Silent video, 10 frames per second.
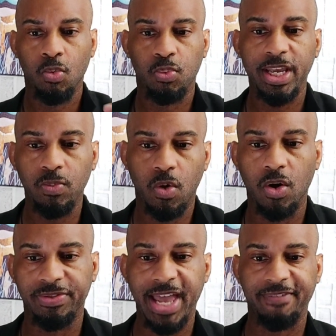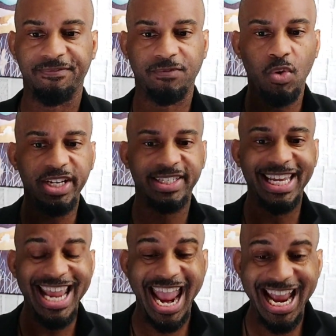We warn that
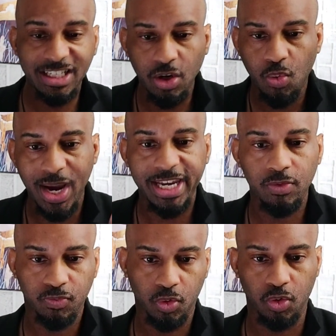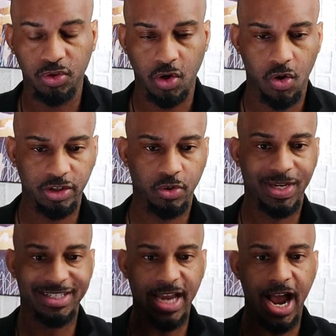foisting antiquated rules onto
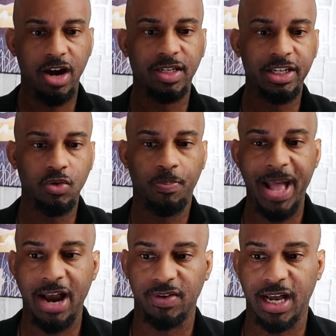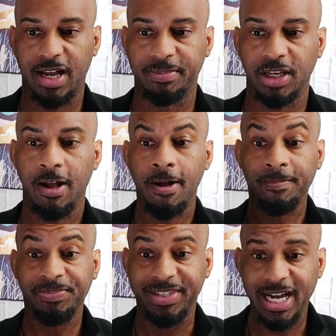entirely new paradigms
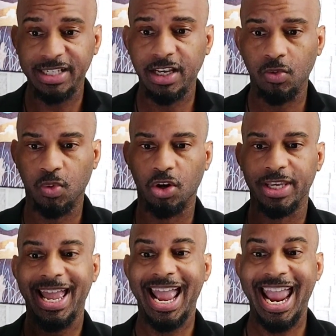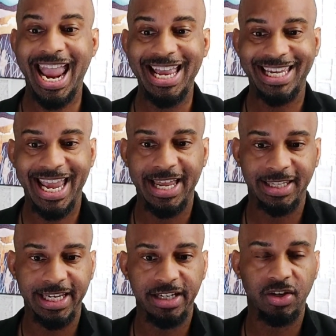doesn't work and
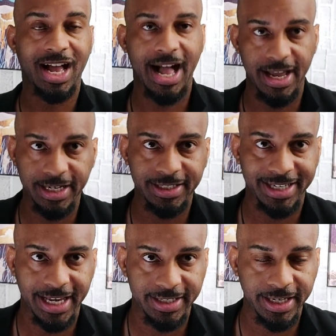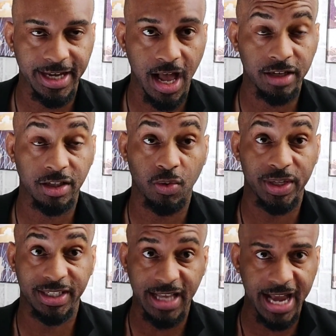can lead to unintended
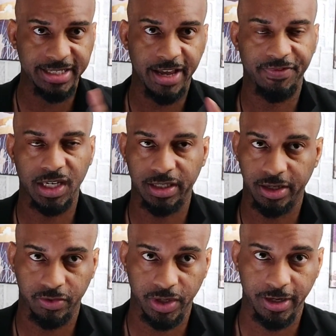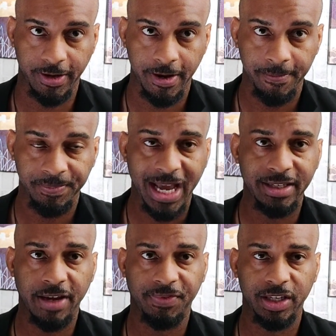consequences. I definitely agree. I
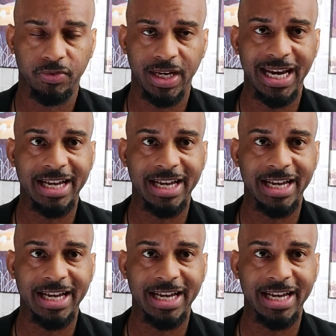definitely agree.